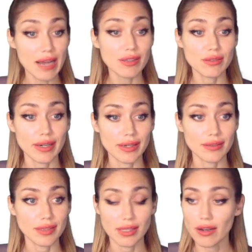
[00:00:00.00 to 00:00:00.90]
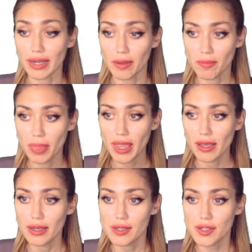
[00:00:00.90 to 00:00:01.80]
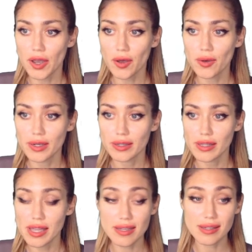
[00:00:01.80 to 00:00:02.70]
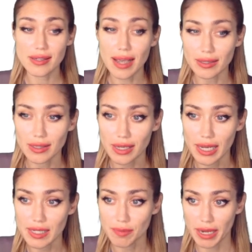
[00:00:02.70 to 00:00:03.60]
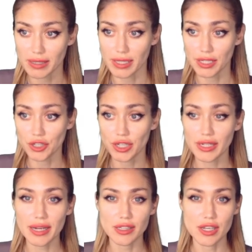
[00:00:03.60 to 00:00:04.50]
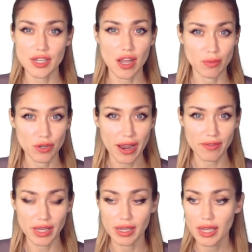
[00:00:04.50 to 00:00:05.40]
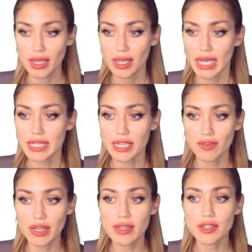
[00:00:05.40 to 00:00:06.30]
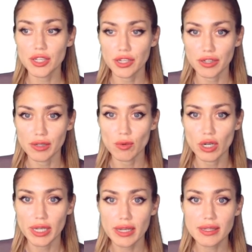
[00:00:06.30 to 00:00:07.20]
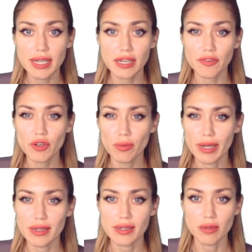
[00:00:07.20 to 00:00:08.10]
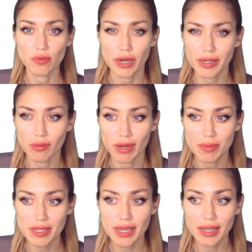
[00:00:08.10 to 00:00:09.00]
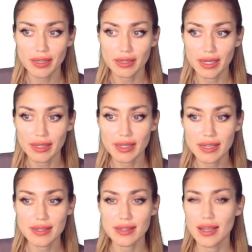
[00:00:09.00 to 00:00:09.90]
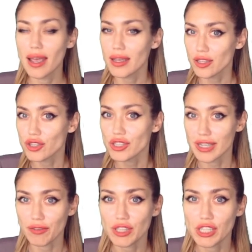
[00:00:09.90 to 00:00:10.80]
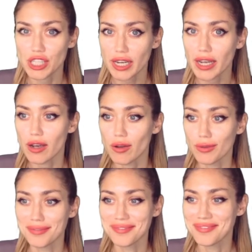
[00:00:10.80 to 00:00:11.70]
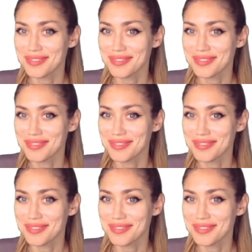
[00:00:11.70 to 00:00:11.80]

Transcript: Now it's ready. Okay. So this is actually expected. Your connection is not private. It's giving us security warnings. And if you went to some random website like this, you should definitely check out